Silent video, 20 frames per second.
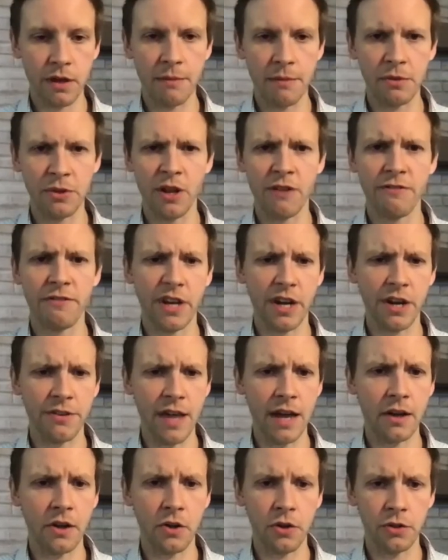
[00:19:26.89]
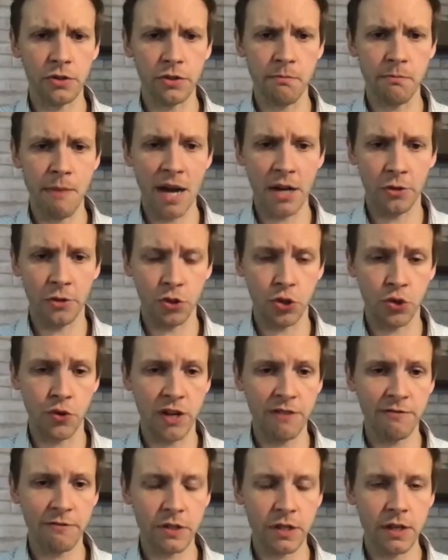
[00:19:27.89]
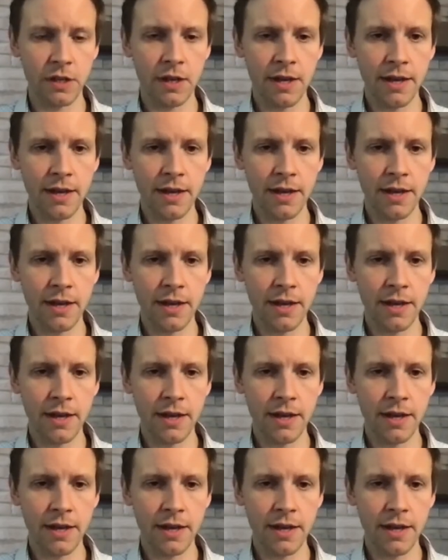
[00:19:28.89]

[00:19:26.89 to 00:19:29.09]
You'll often hear that called model drift.